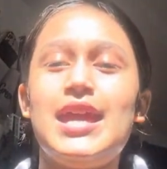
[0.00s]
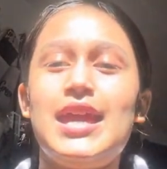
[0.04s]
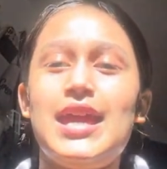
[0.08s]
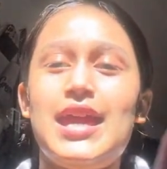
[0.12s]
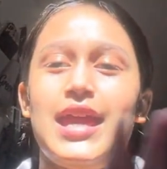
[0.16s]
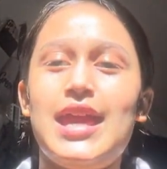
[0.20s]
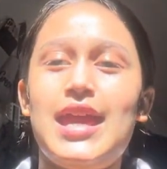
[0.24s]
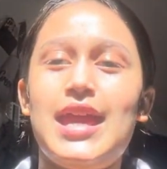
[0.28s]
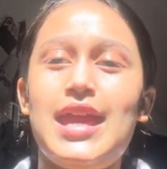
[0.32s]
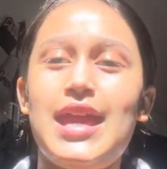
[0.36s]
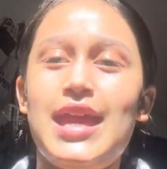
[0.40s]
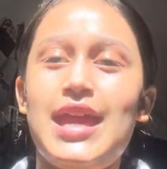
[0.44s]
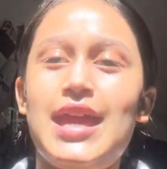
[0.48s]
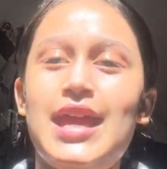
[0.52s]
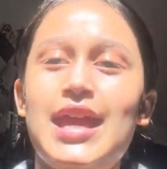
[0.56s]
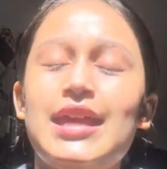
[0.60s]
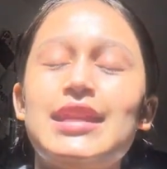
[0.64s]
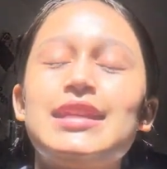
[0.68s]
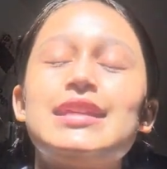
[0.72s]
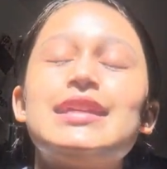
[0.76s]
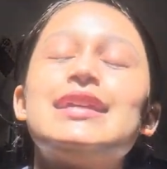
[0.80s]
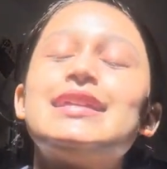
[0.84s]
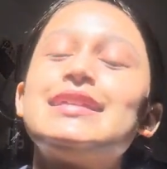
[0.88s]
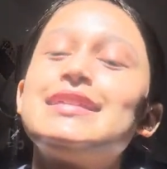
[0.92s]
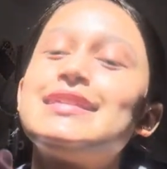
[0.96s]

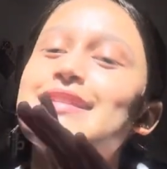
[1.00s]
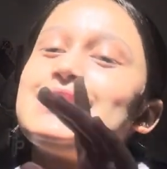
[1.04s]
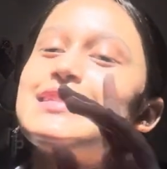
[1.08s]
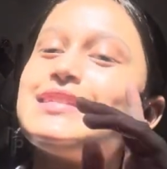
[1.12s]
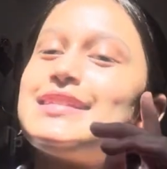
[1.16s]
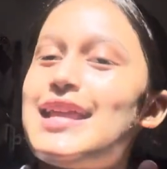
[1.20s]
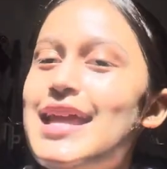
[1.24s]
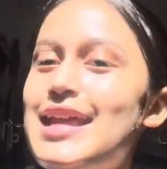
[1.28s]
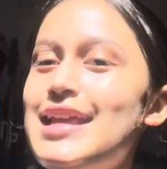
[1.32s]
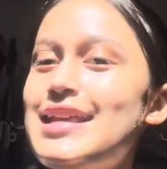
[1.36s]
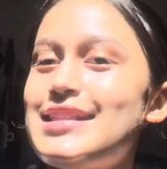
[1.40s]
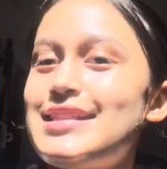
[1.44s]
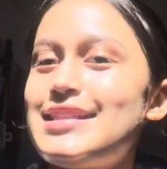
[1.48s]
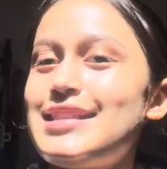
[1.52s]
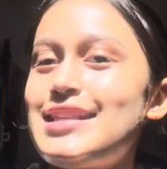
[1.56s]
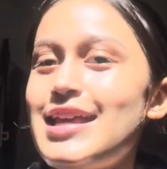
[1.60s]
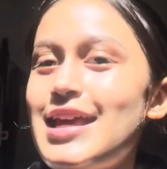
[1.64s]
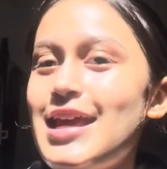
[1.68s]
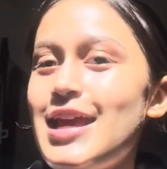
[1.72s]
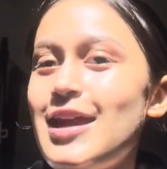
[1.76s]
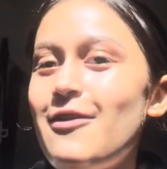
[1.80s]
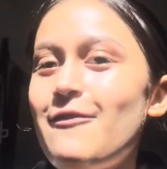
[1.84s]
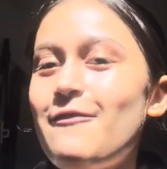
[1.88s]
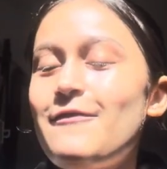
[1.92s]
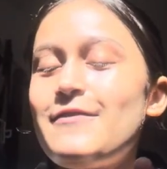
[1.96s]
And stay
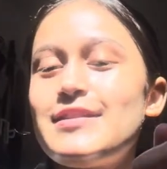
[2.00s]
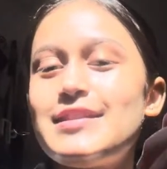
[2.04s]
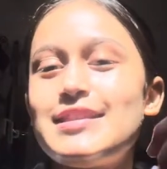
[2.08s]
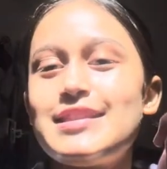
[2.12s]
safe,